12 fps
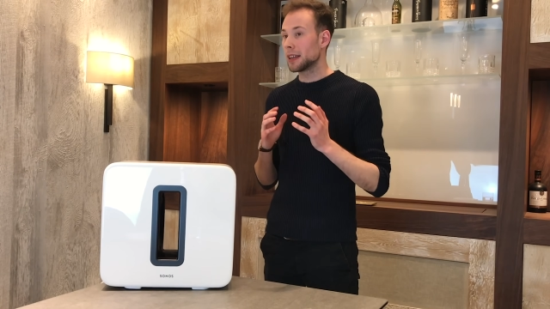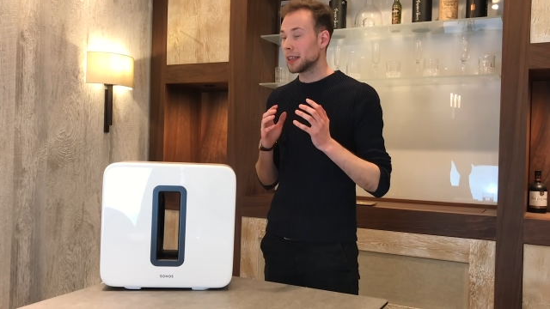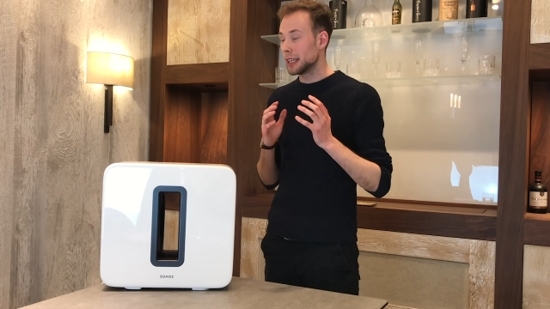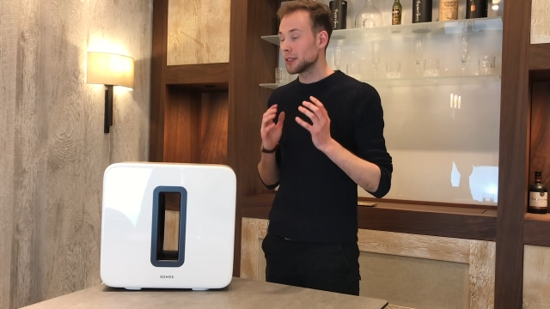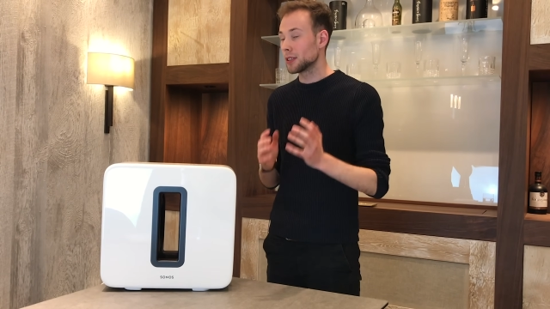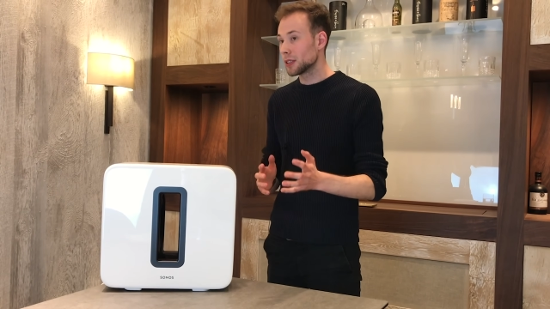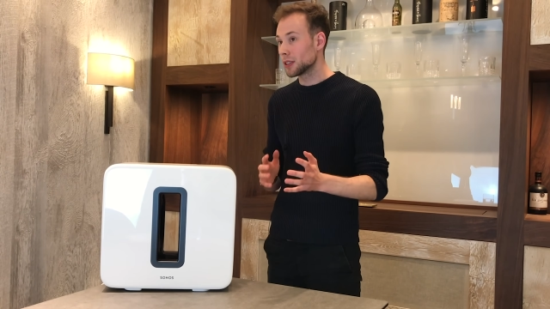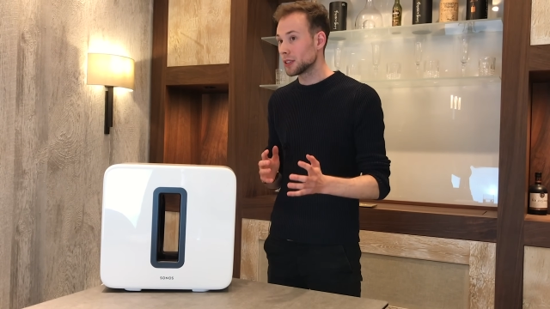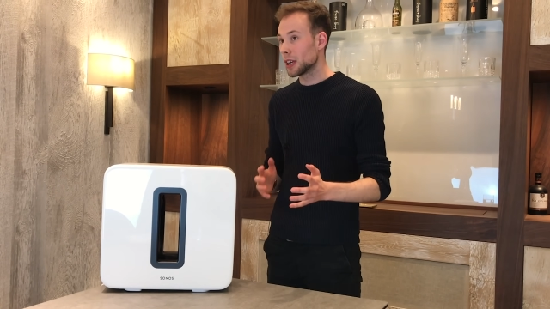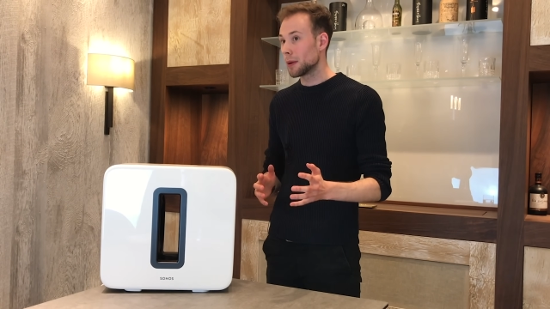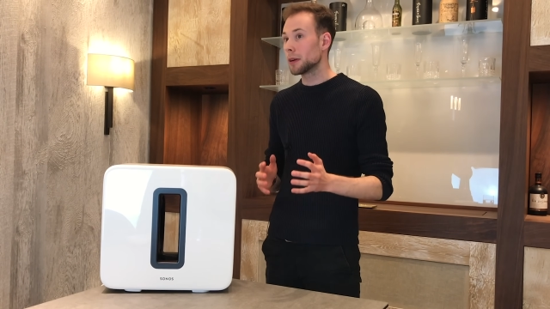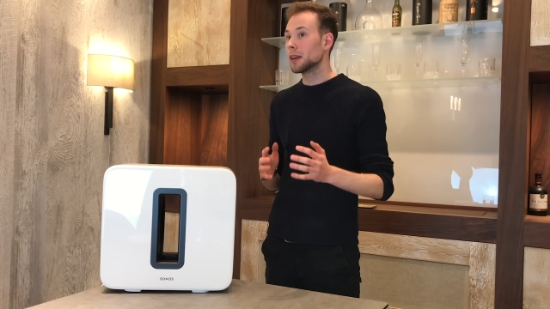listen to the
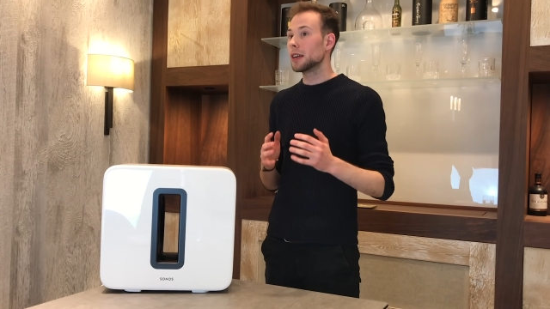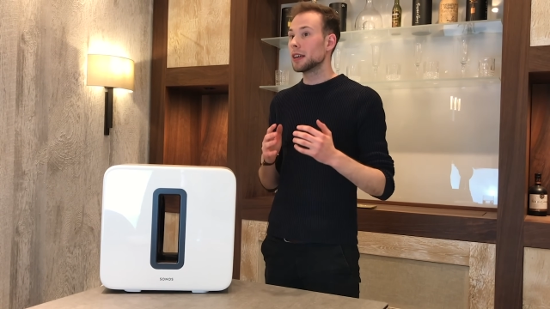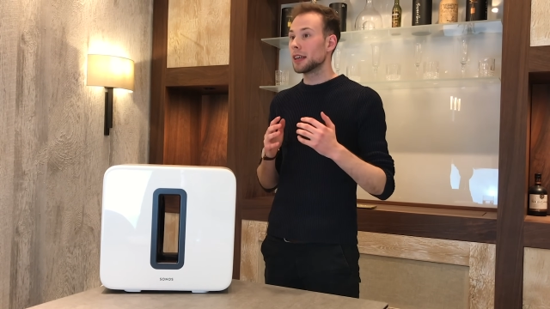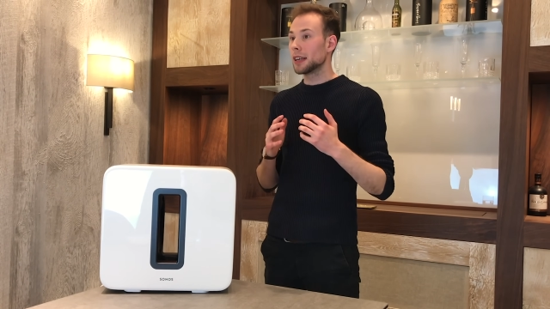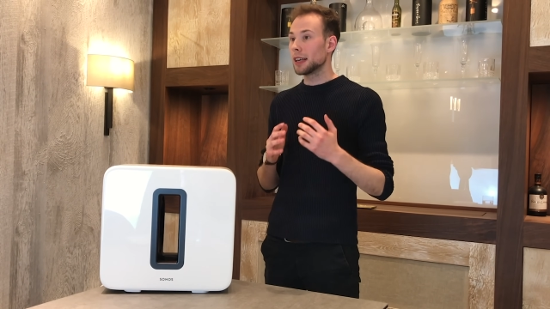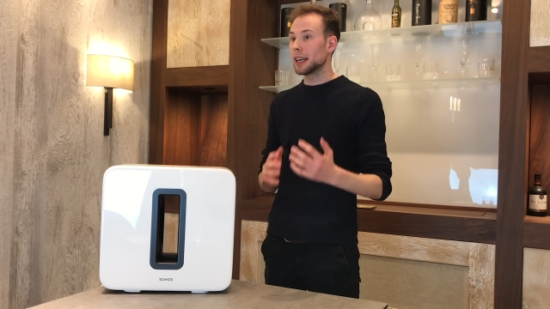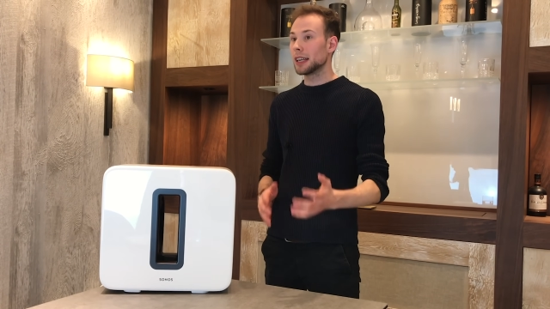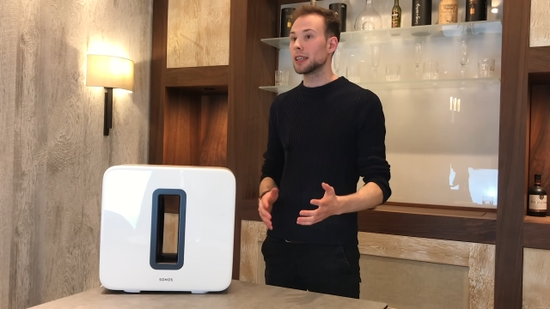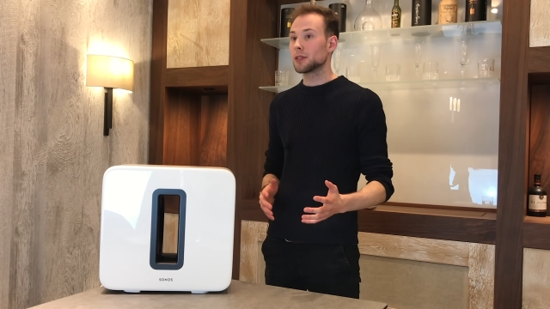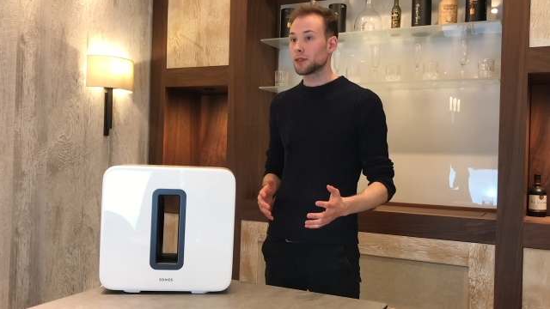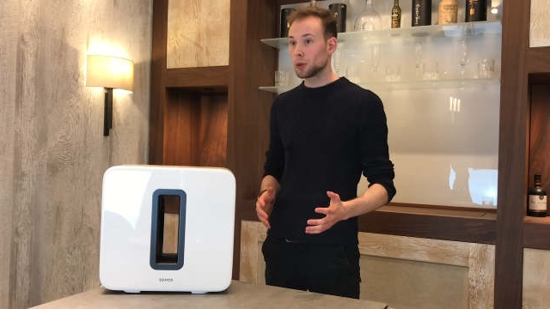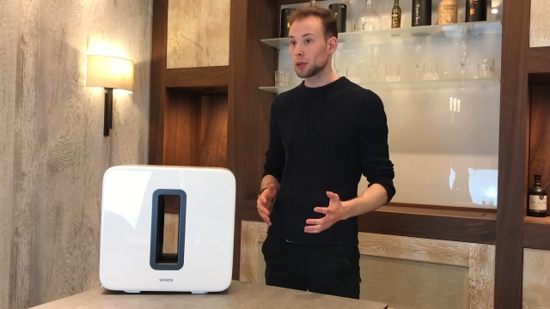Sub in
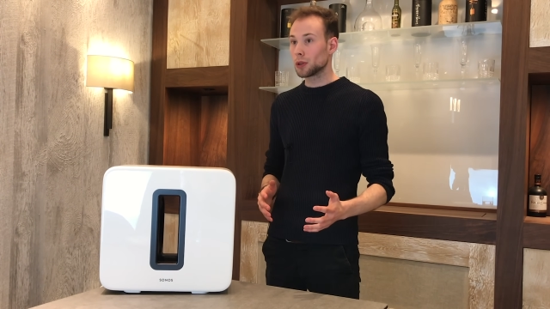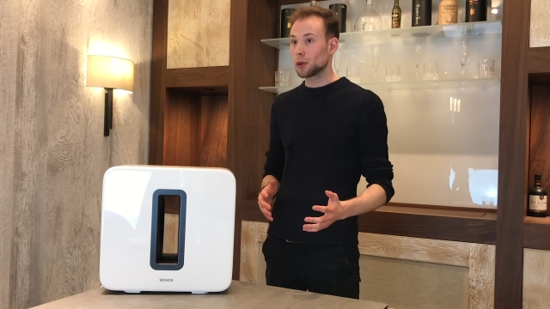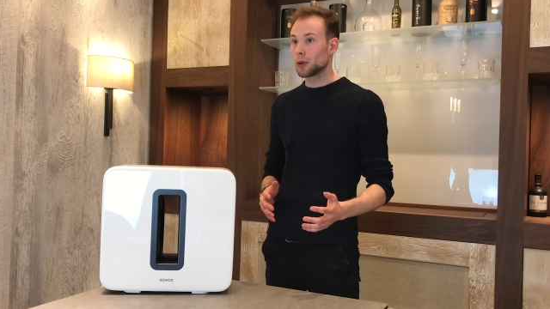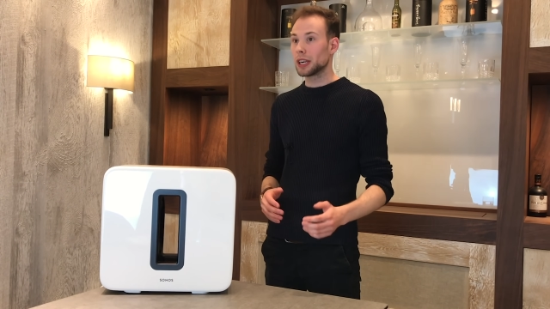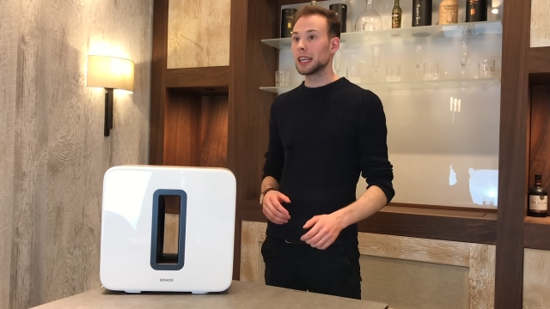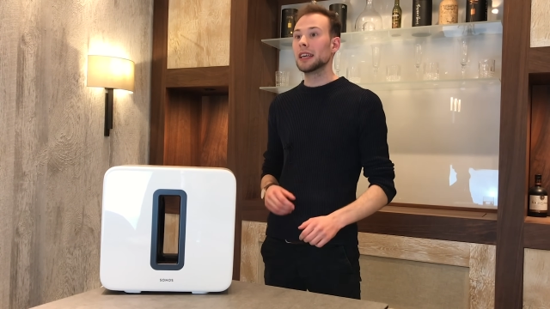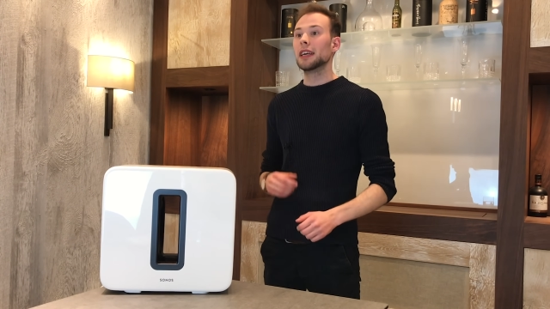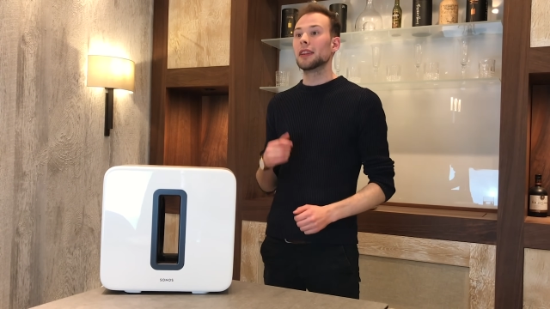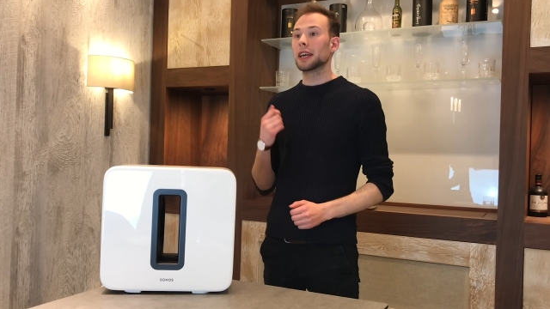its full glory,